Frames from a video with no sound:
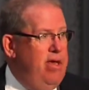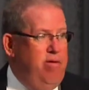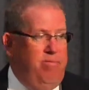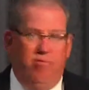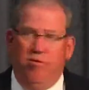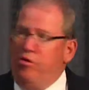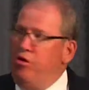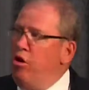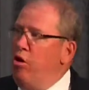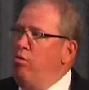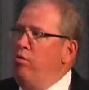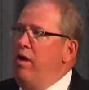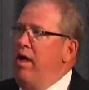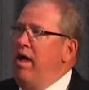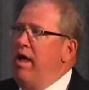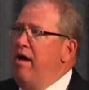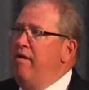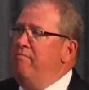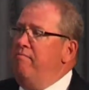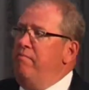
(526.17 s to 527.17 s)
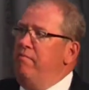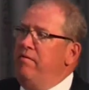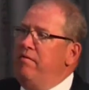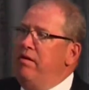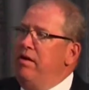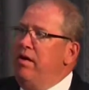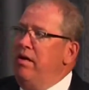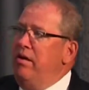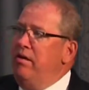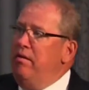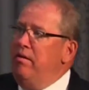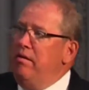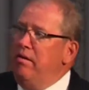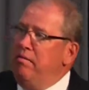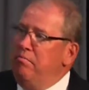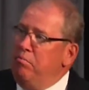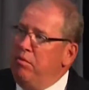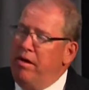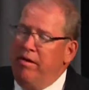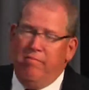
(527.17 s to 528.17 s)
If you don't have
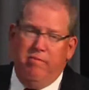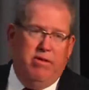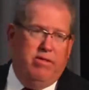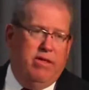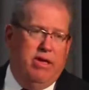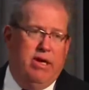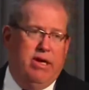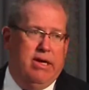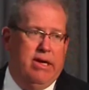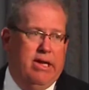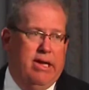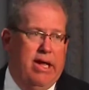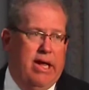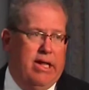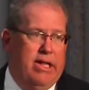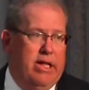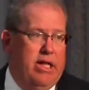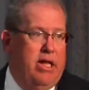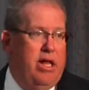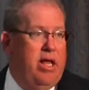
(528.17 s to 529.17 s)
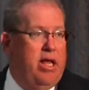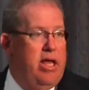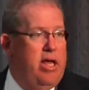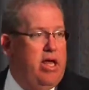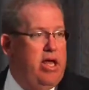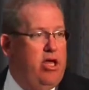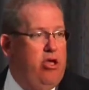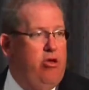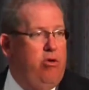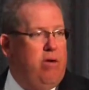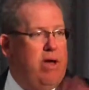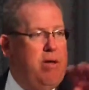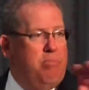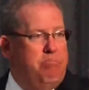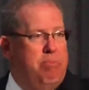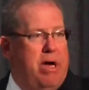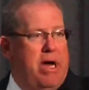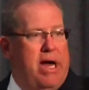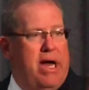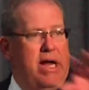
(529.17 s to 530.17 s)
everything connected, you
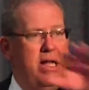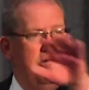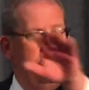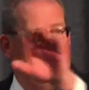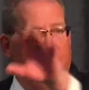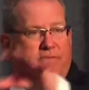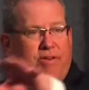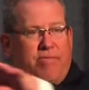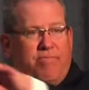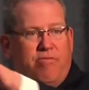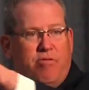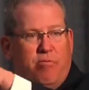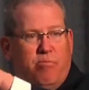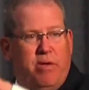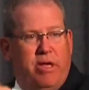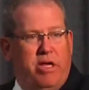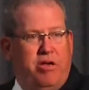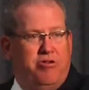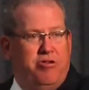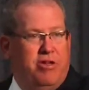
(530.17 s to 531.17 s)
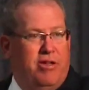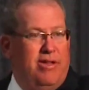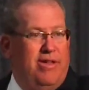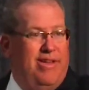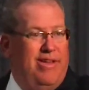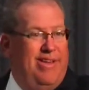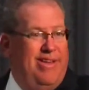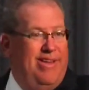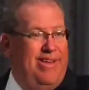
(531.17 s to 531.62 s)
got pods of information,